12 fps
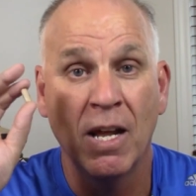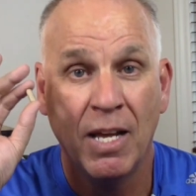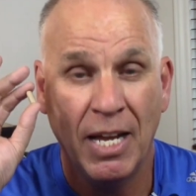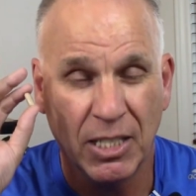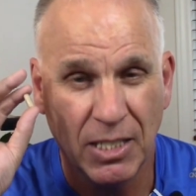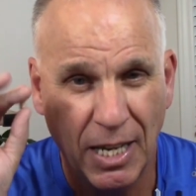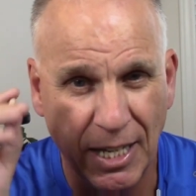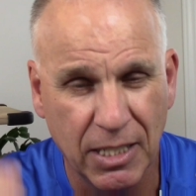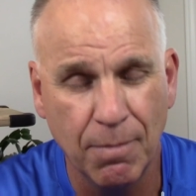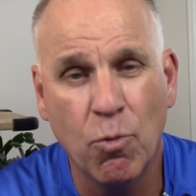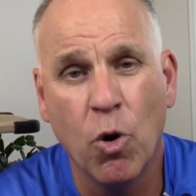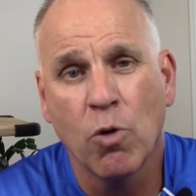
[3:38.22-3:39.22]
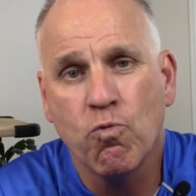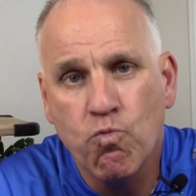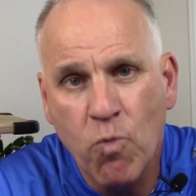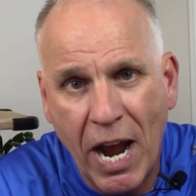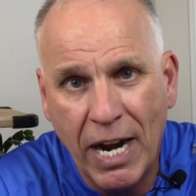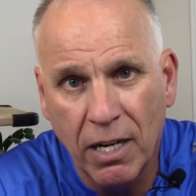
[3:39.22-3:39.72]
It's more
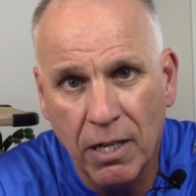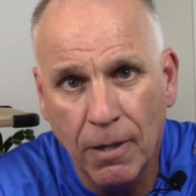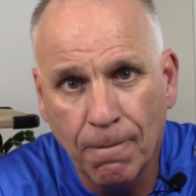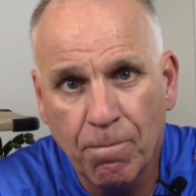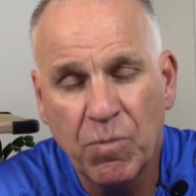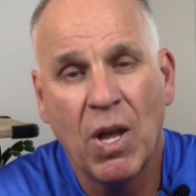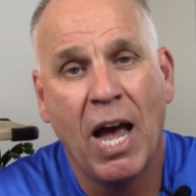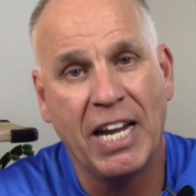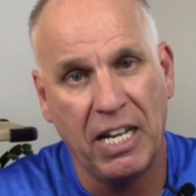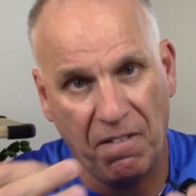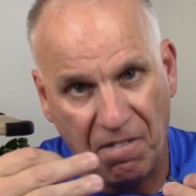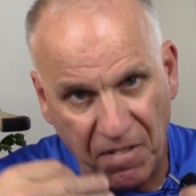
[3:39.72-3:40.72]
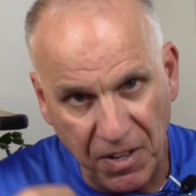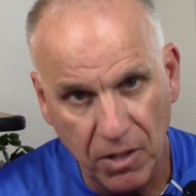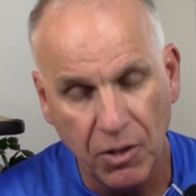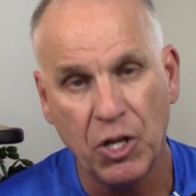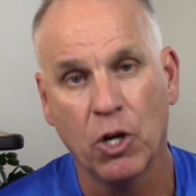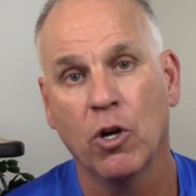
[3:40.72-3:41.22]
regular. I can feel
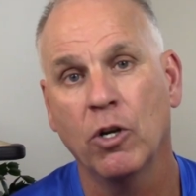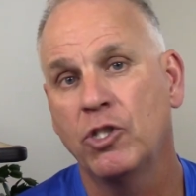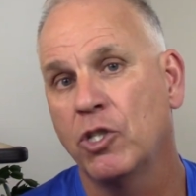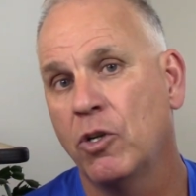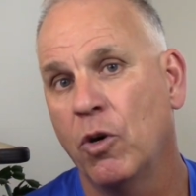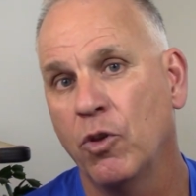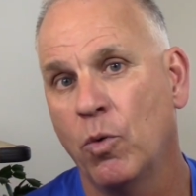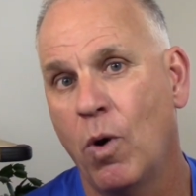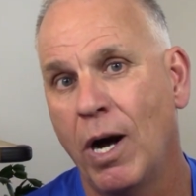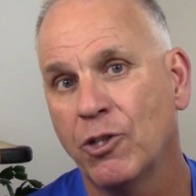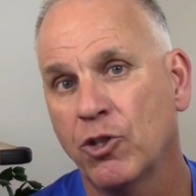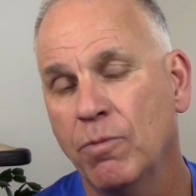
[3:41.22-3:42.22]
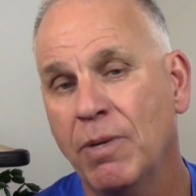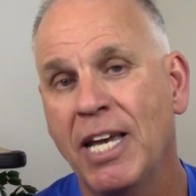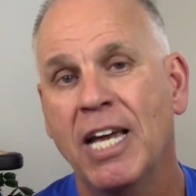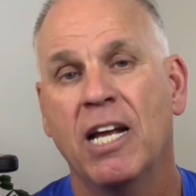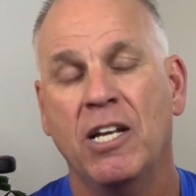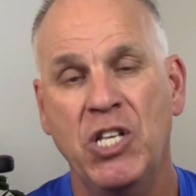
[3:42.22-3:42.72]
the urge to go to the washroom,
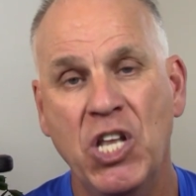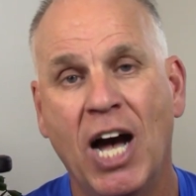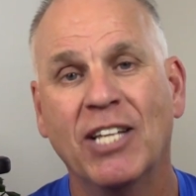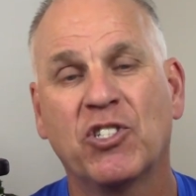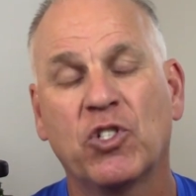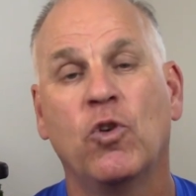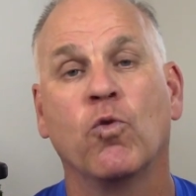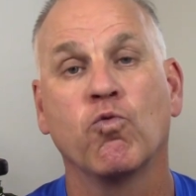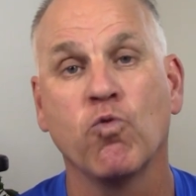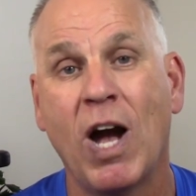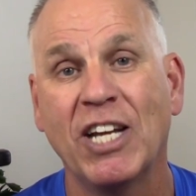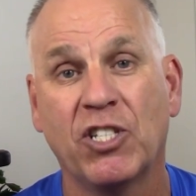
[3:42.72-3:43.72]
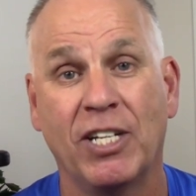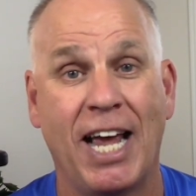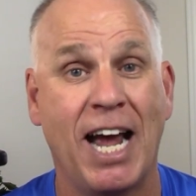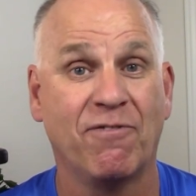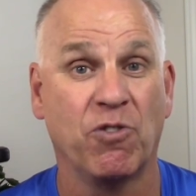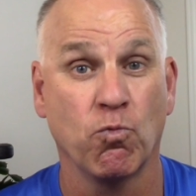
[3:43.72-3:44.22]
not so rushed that I
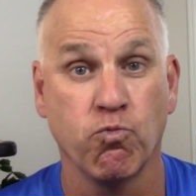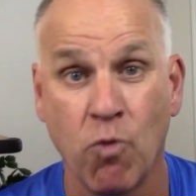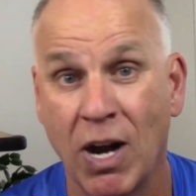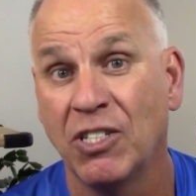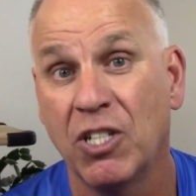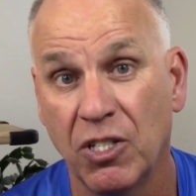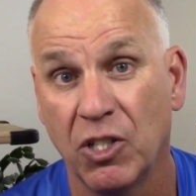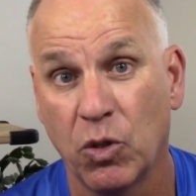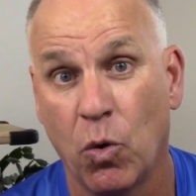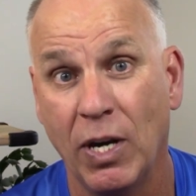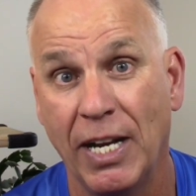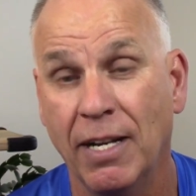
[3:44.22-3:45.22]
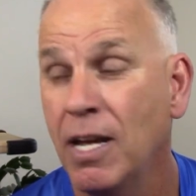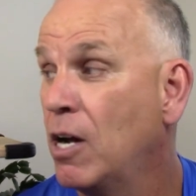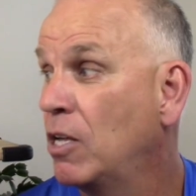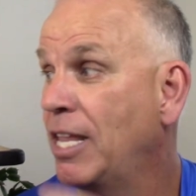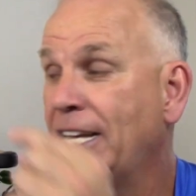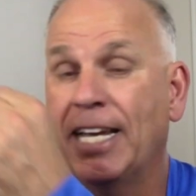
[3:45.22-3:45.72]
have to run to the toilet
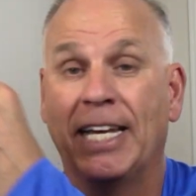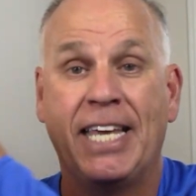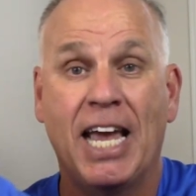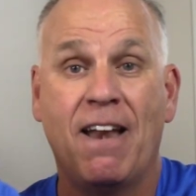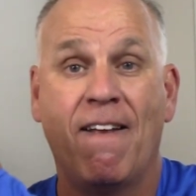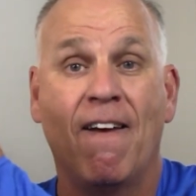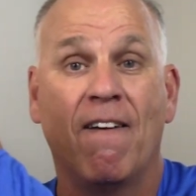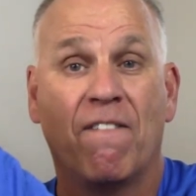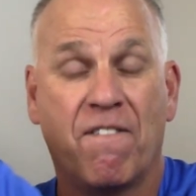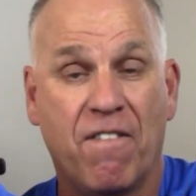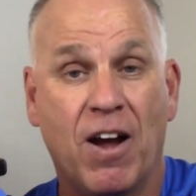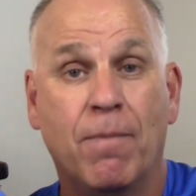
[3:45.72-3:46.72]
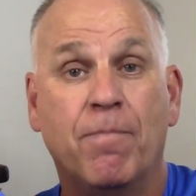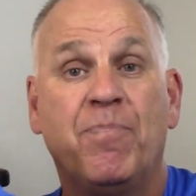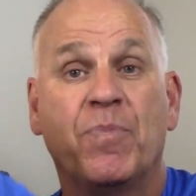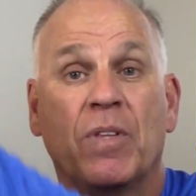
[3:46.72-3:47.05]
like I get from